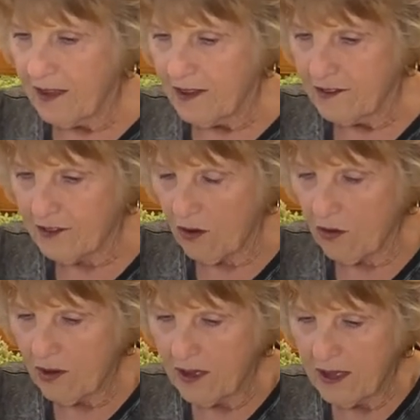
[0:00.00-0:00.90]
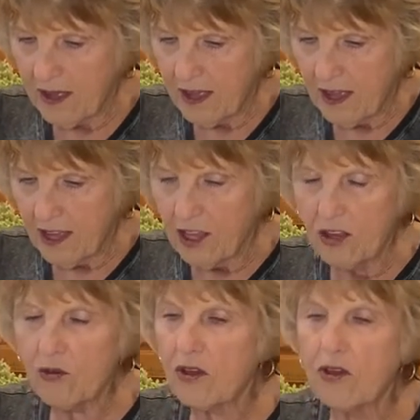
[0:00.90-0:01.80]
So
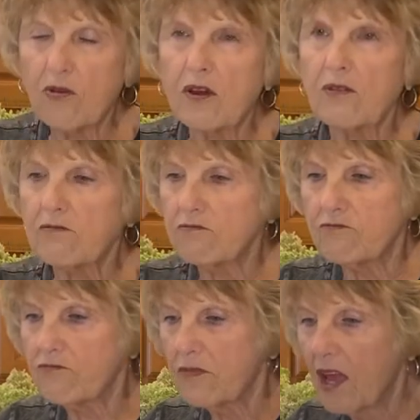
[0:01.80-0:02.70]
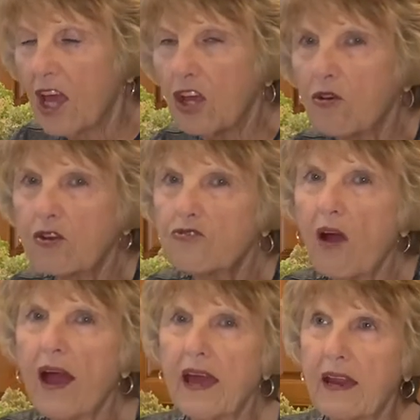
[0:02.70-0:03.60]
you, you, can, you can
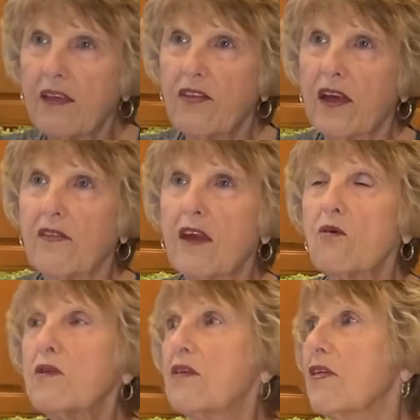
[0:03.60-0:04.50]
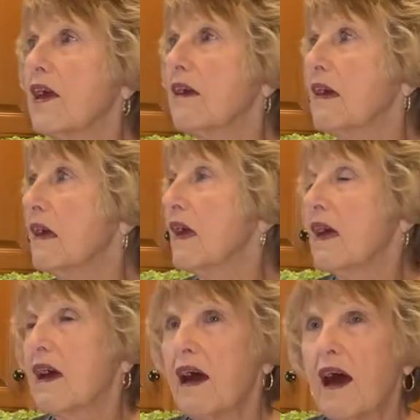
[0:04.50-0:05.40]
dry anything. The only thing
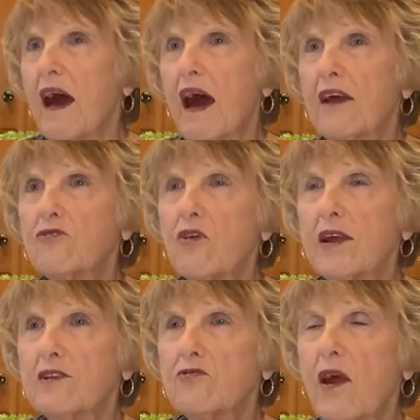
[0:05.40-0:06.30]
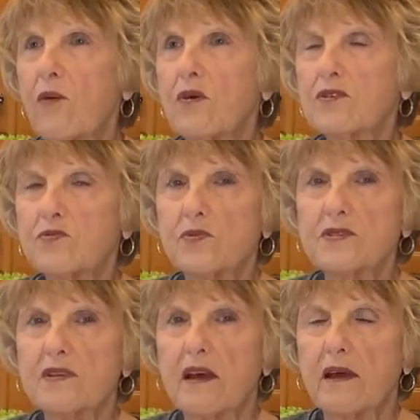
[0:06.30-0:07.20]
I tried to dry once
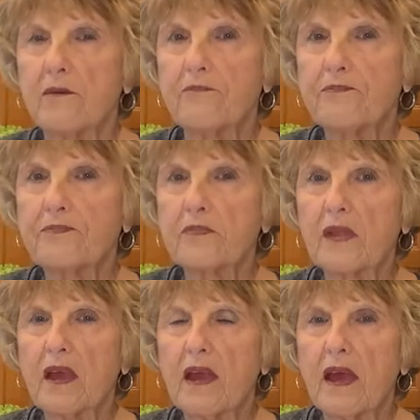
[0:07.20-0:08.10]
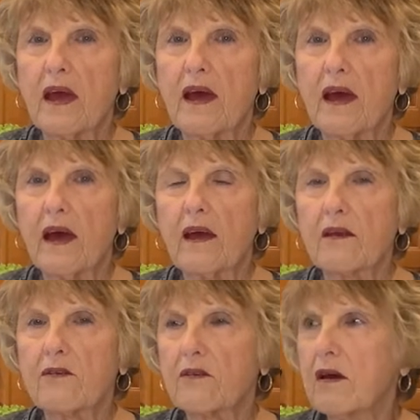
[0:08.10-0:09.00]
was um, a,
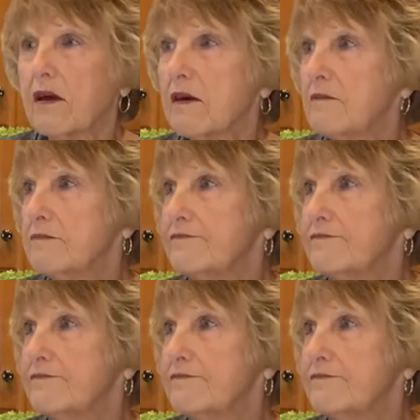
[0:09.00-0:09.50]
um,